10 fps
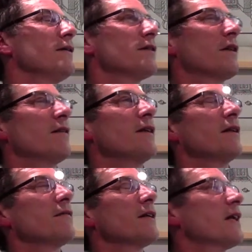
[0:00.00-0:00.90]
So the
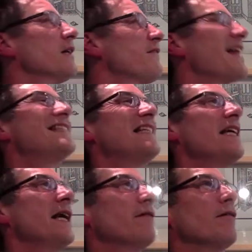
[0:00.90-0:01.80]
kind of
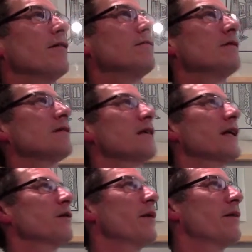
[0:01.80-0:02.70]
anti-hero does
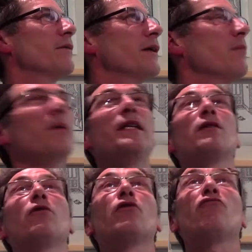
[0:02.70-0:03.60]
get away with it, but he's
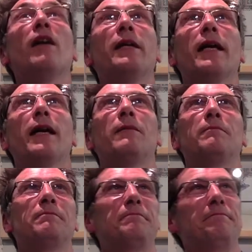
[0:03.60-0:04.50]
on the run again.
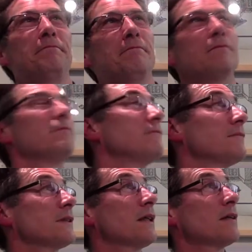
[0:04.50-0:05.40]

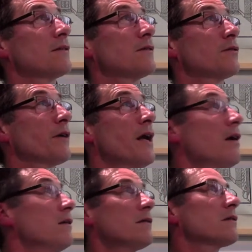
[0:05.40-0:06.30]
So that's the story.
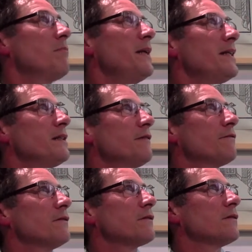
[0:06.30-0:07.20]
So it's completely
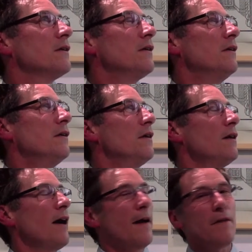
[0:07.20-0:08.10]
different,
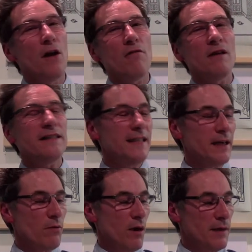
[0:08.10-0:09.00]
and the whole
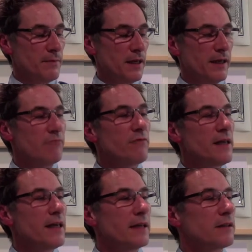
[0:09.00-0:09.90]
idea, what I'm getting
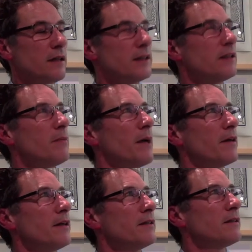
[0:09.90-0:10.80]
really excited about,
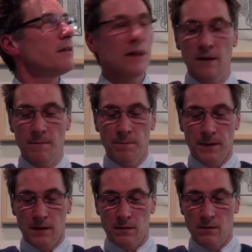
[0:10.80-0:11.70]
is
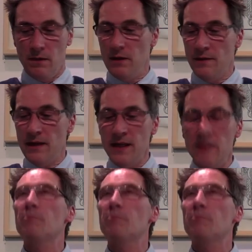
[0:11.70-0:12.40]
that these